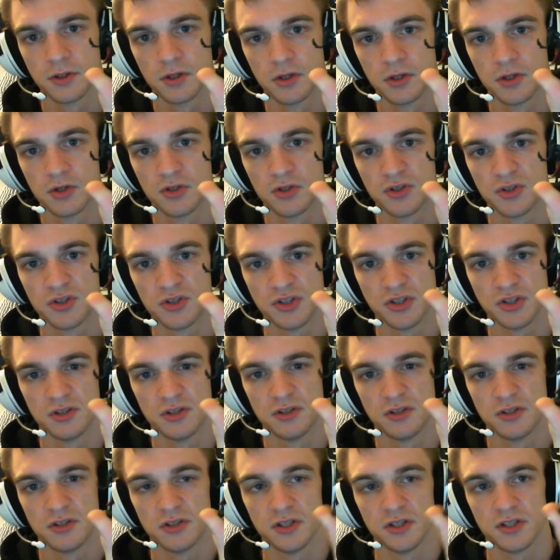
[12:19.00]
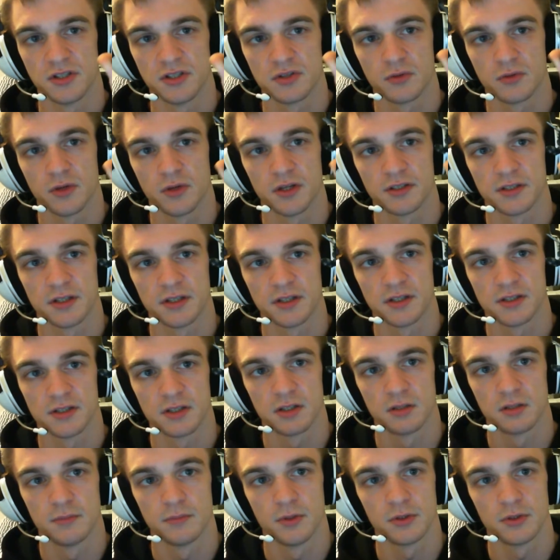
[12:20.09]
she's quite a nice little
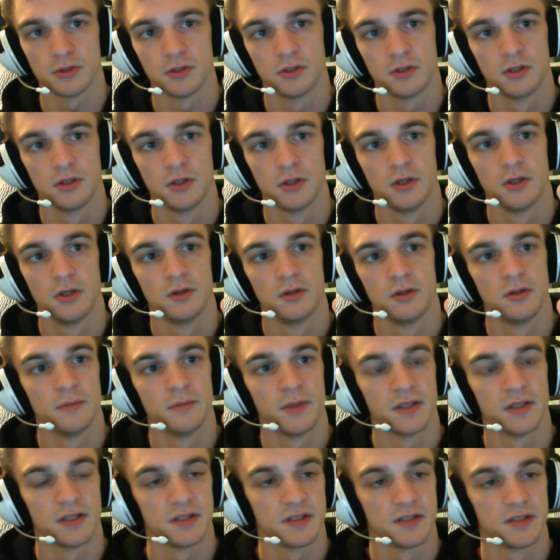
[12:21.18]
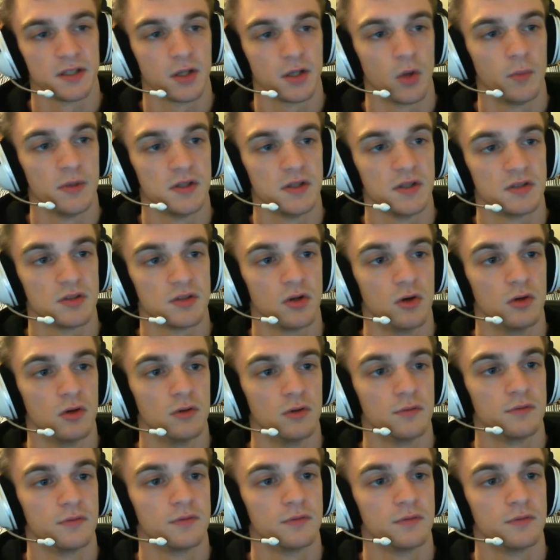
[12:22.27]
model. Basically, a single piece of